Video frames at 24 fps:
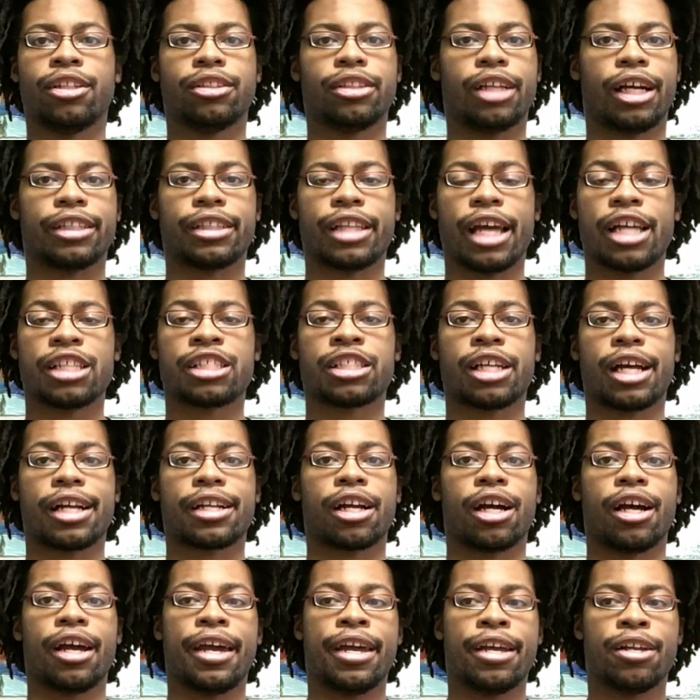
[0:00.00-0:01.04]
Like that's like
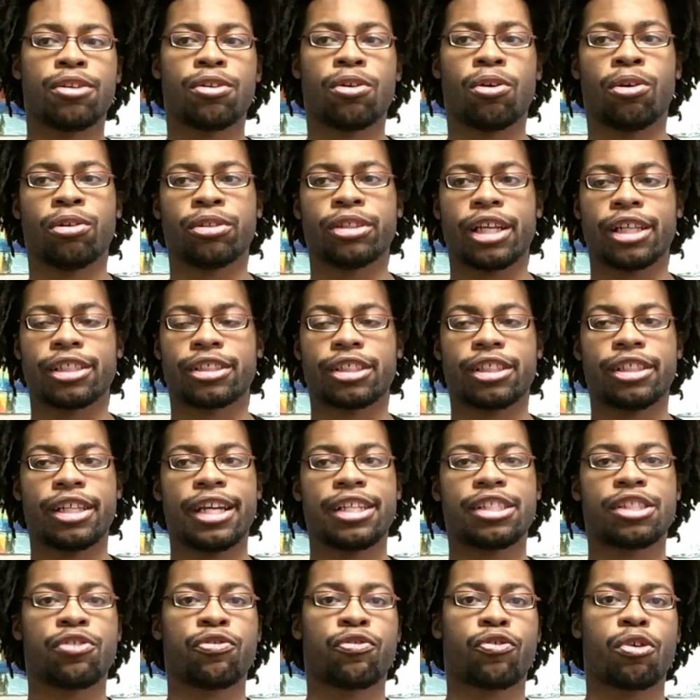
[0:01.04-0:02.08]
an end goal
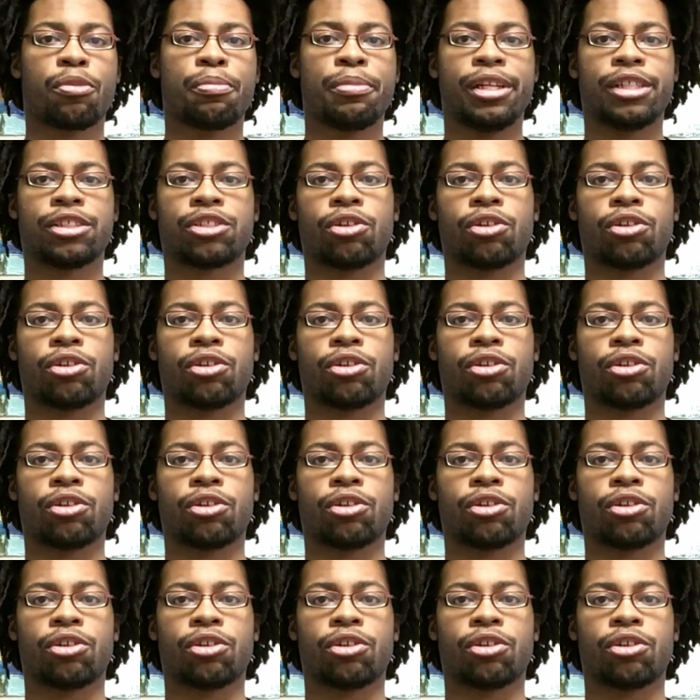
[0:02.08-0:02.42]
destination for me,